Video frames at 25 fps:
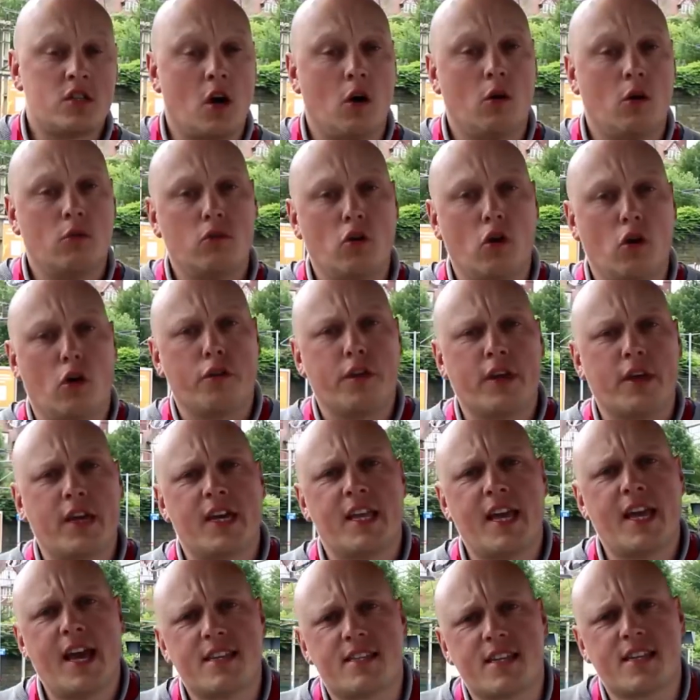So Northern
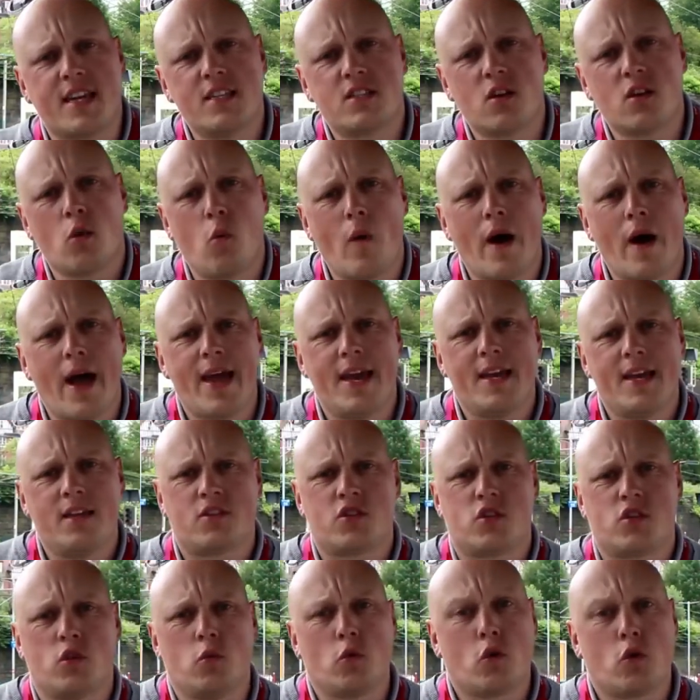Connect is a way
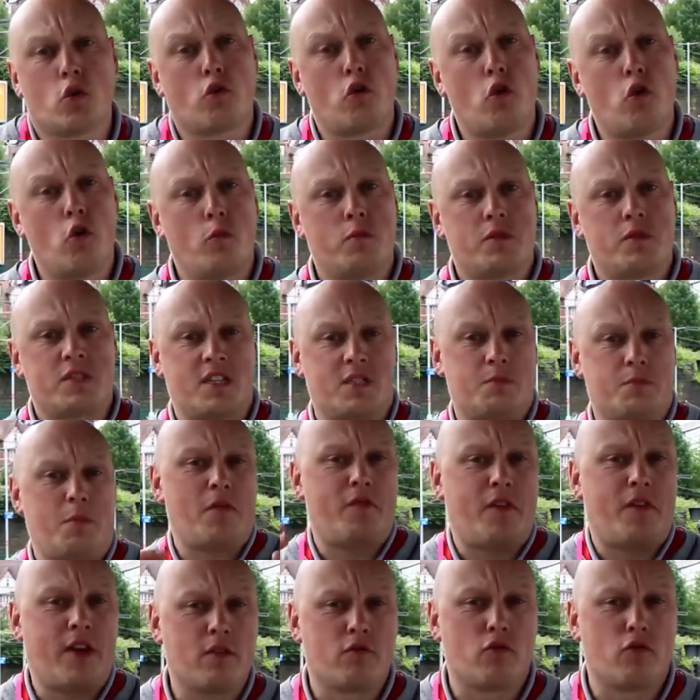to group
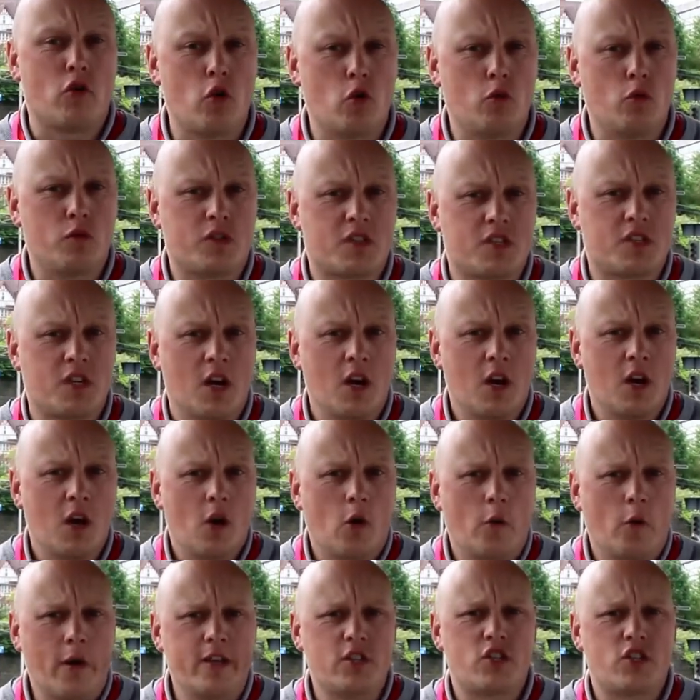specific routes
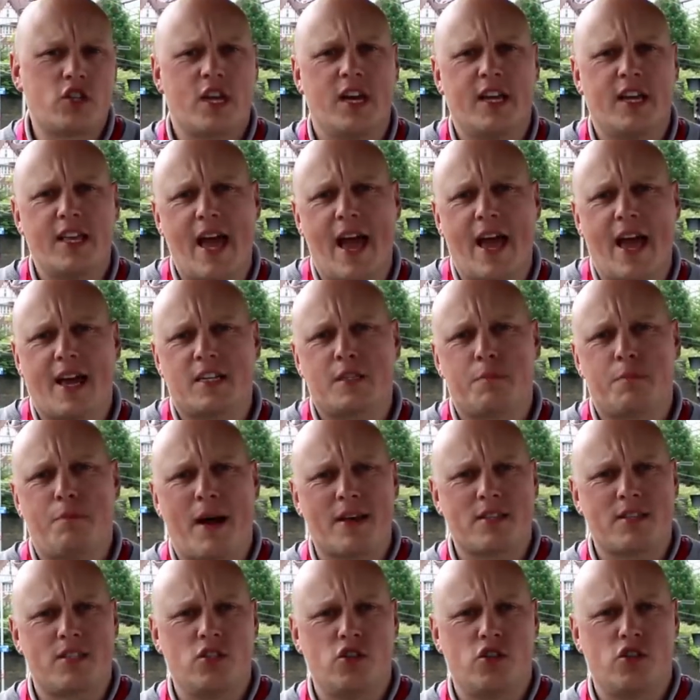which connects
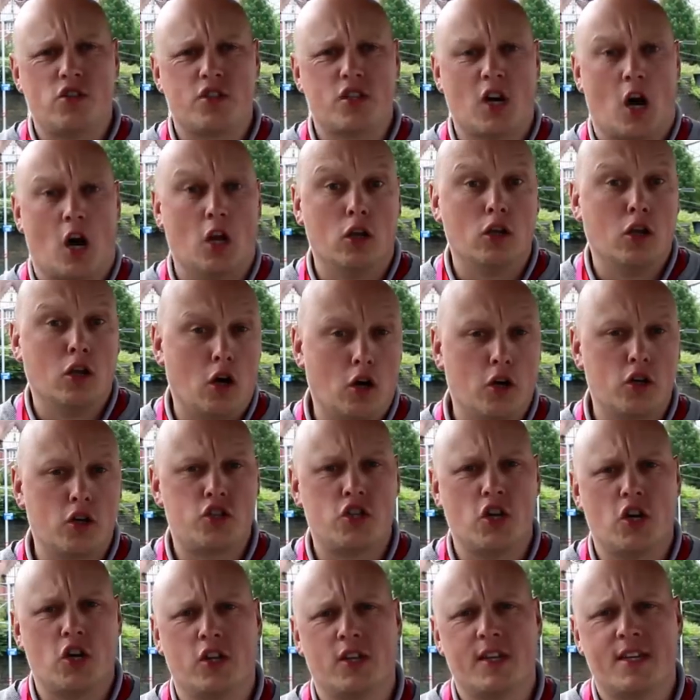passengers on longer
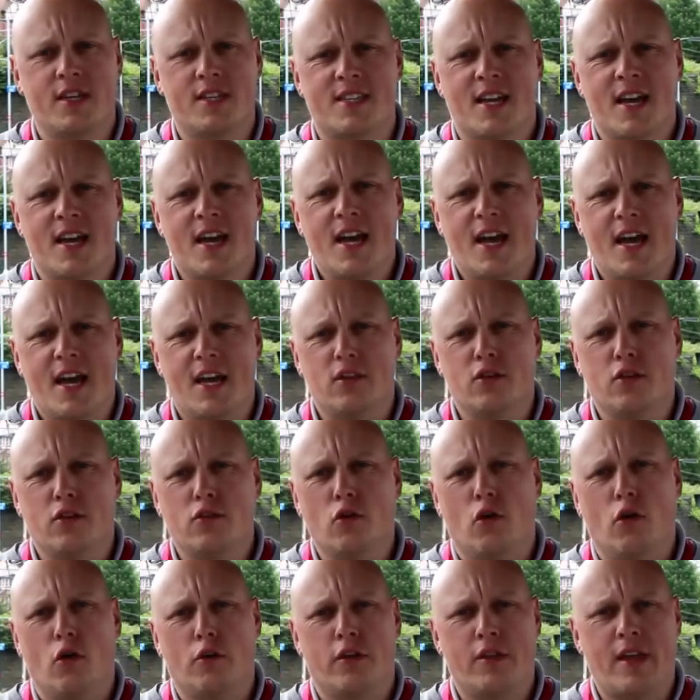journeys in the
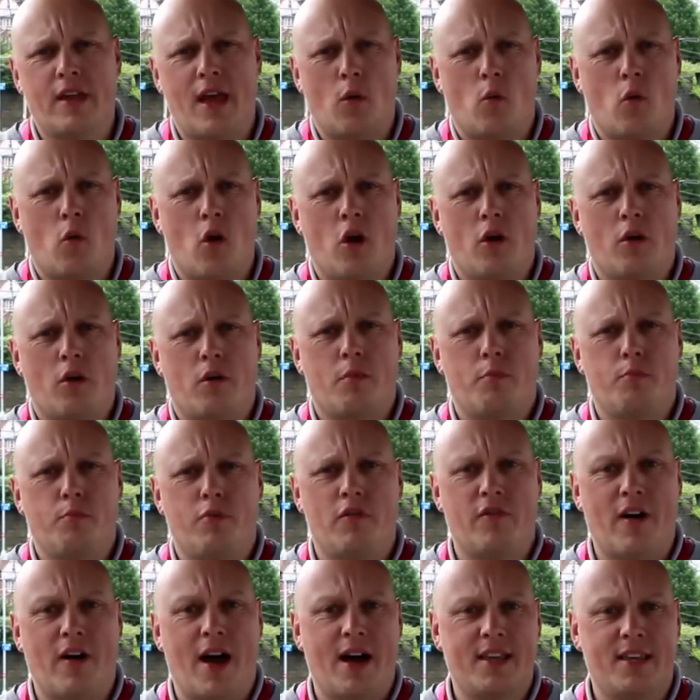Northern network,
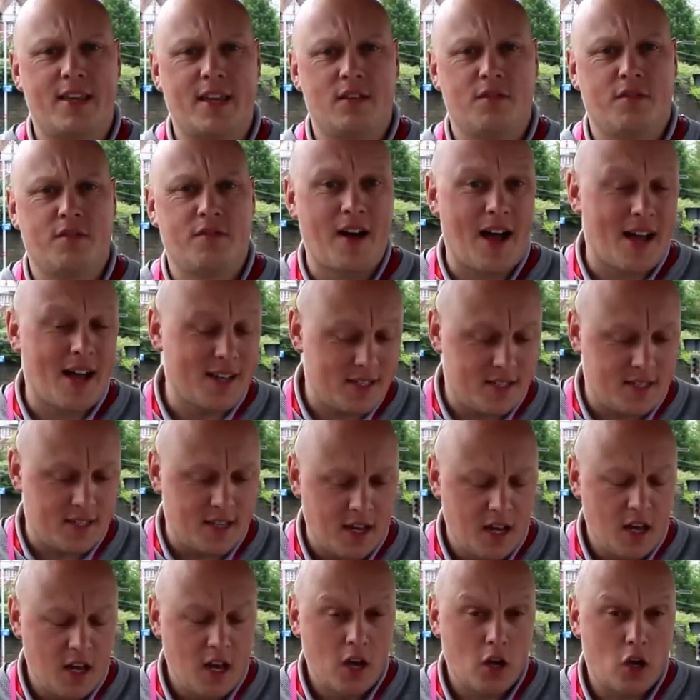providing fast,
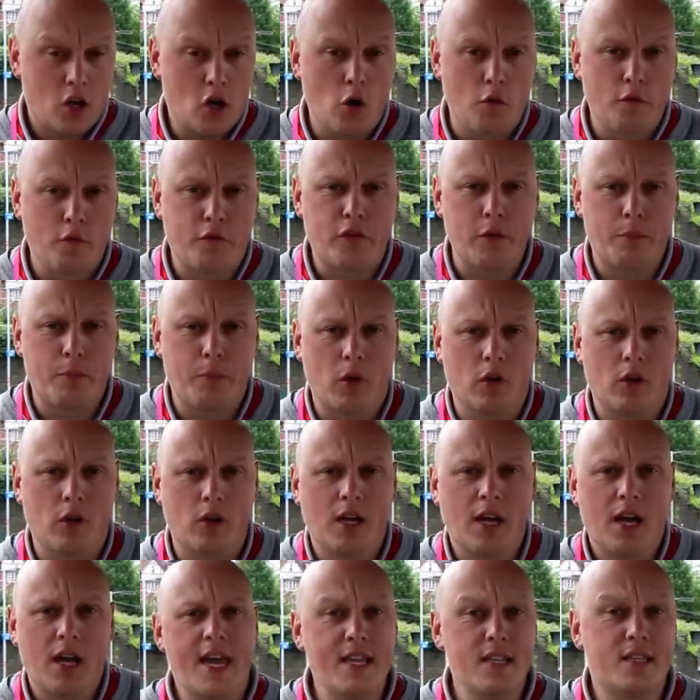
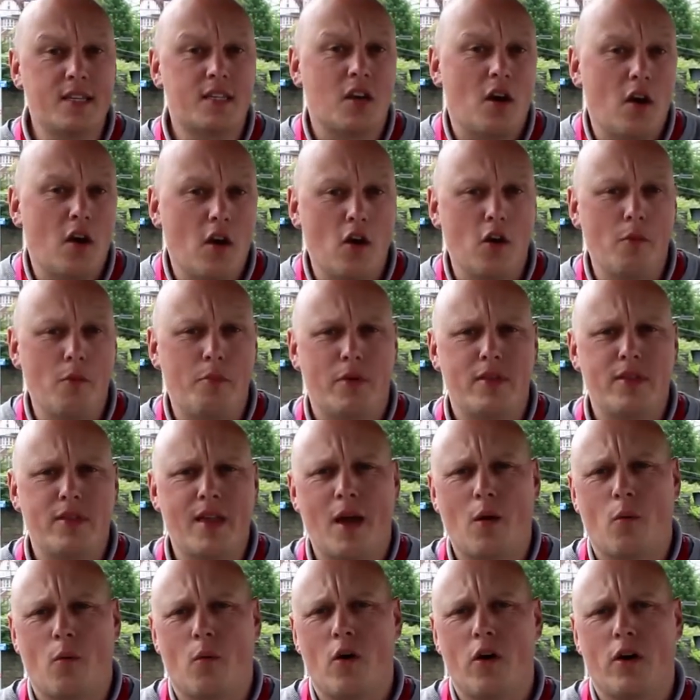comfortable interurban
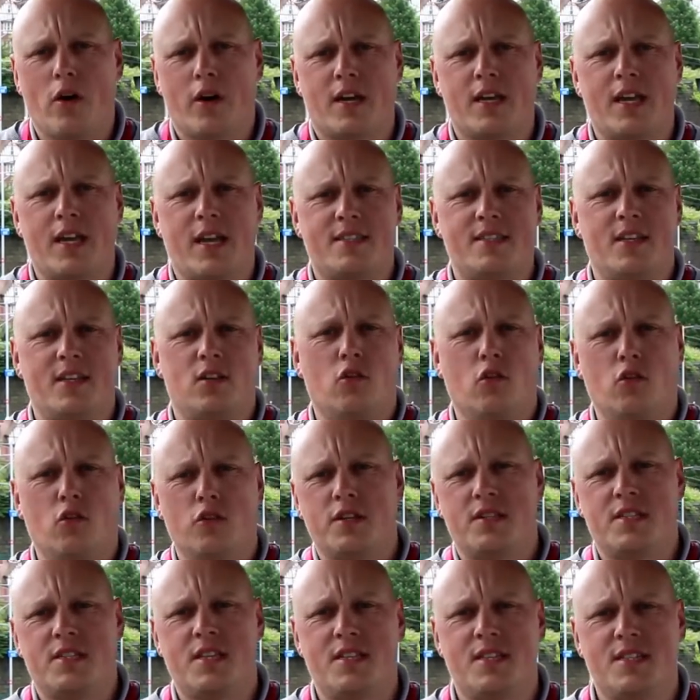network connecting
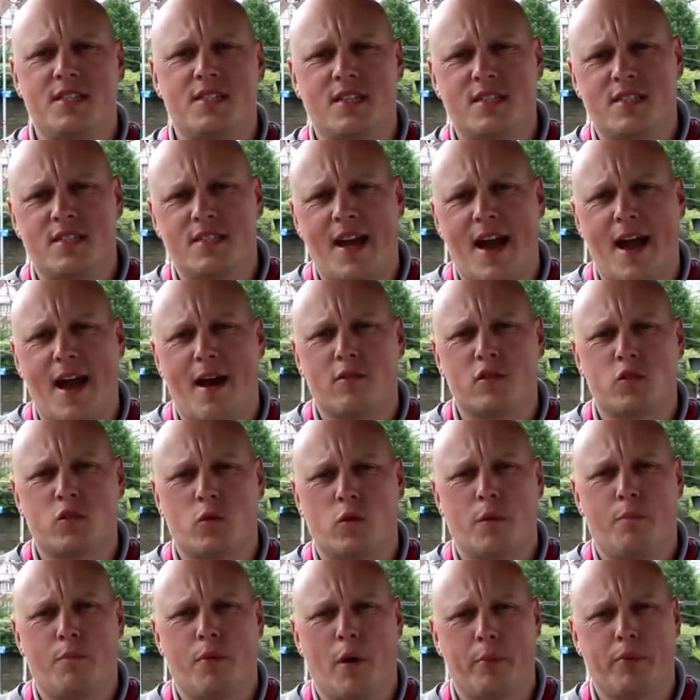all the cities and towns
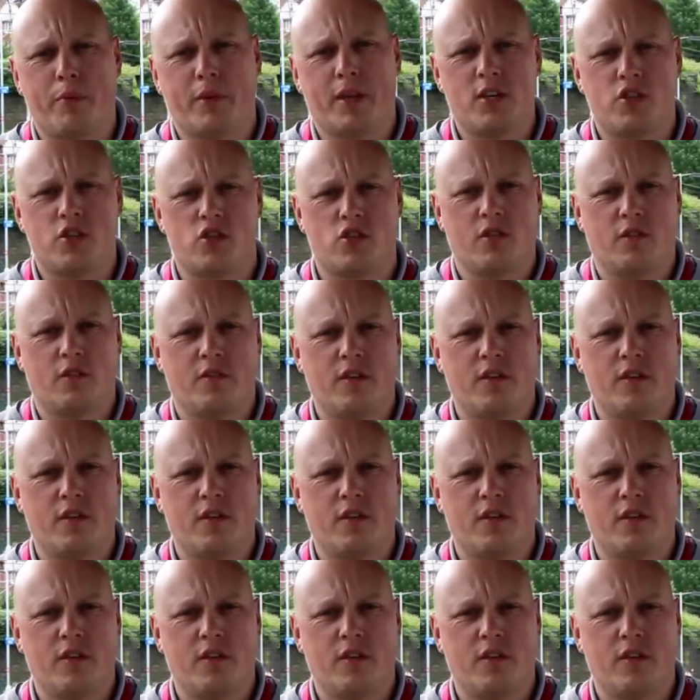with a population